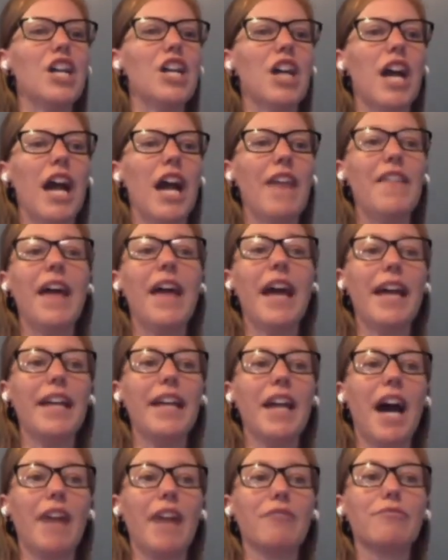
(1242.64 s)
And
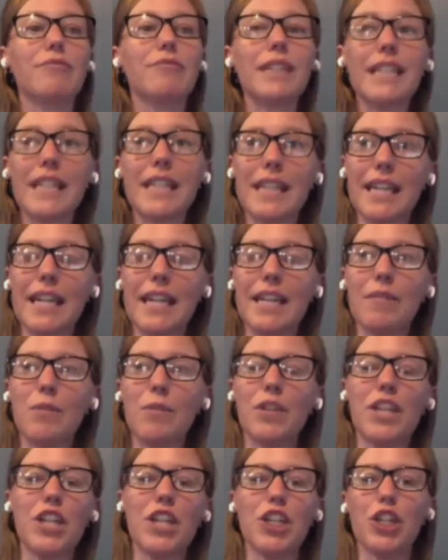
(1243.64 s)
then I really think
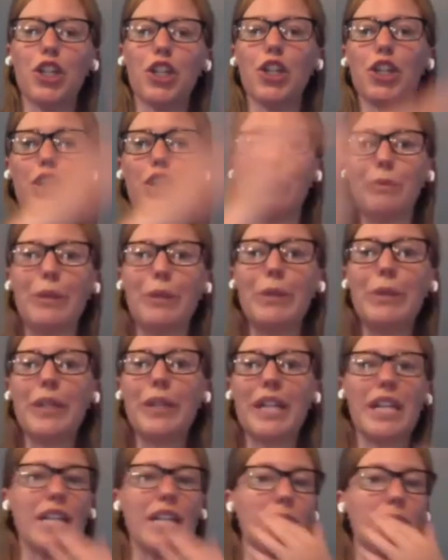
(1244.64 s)
within your
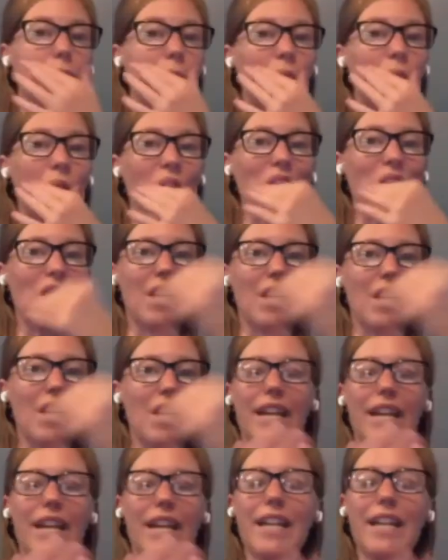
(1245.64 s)
communities, whether that's on
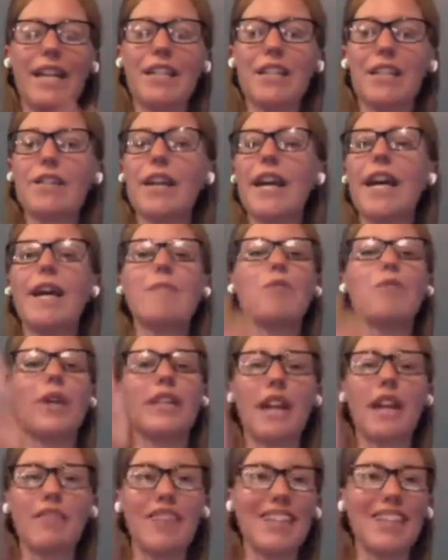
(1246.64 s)
Instagram, going
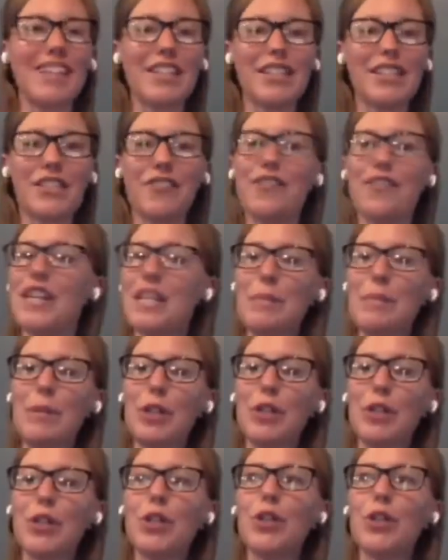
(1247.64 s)
live like this in a Facebook
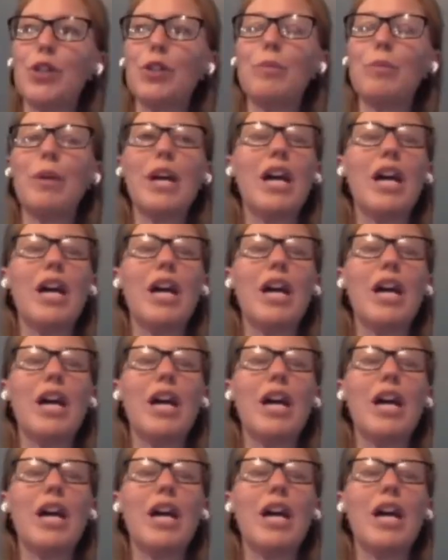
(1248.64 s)
group,